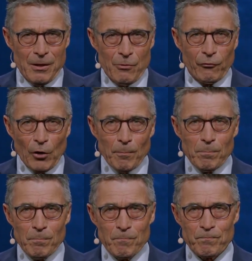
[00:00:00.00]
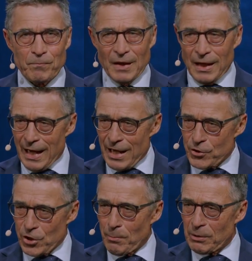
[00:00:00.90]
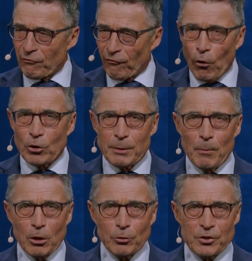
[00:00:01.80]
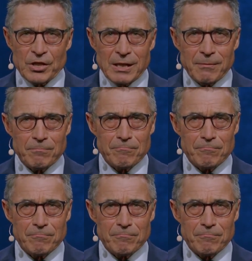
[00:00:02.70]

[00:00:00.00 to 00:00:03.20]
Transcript: From a summit for democracy